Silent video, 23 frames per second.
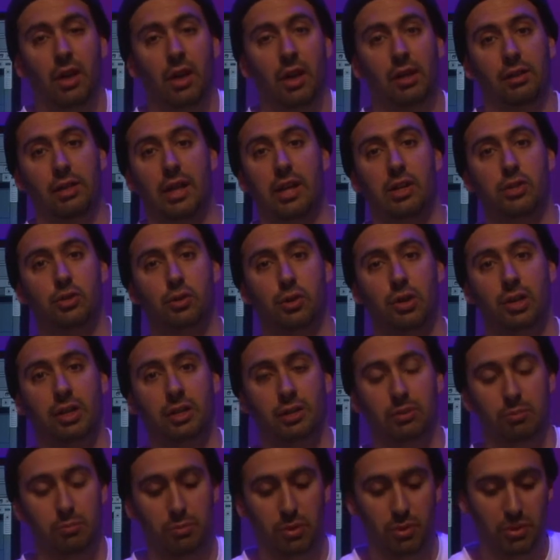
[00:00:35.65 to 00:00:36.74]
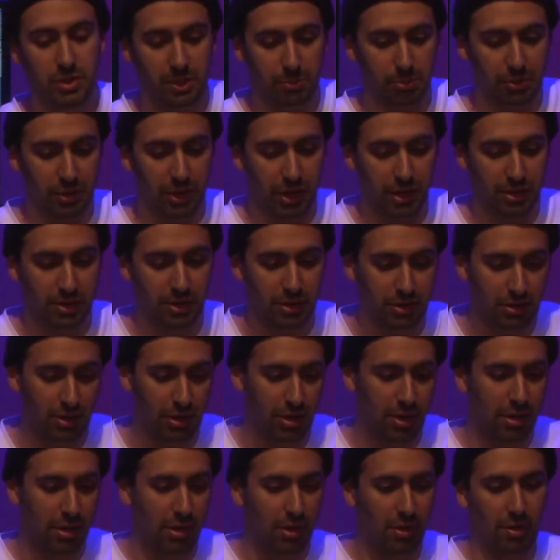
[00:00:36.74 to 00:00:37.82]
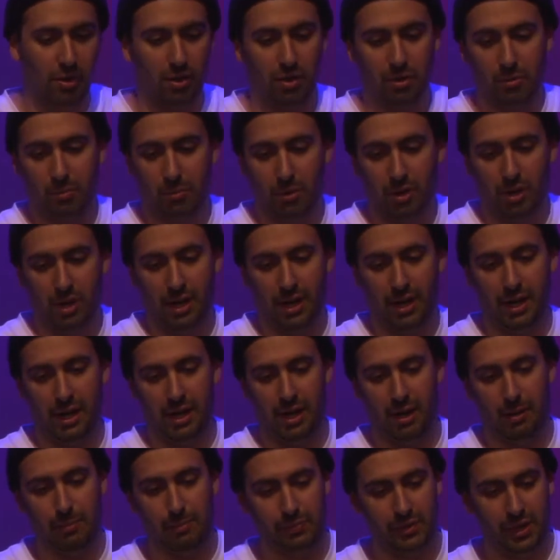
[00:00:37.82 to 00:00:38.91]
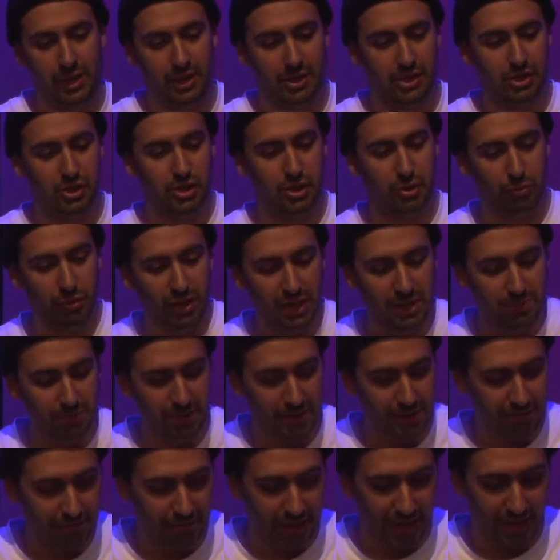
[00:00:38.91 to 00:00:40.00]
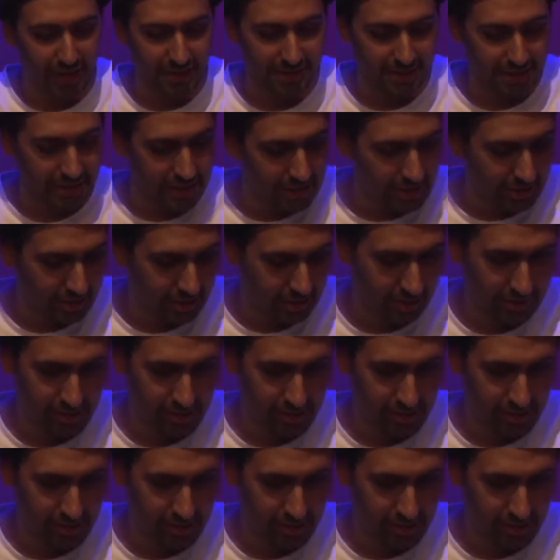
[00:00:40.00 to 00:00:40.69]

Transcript: electronic music production on my extremely fancy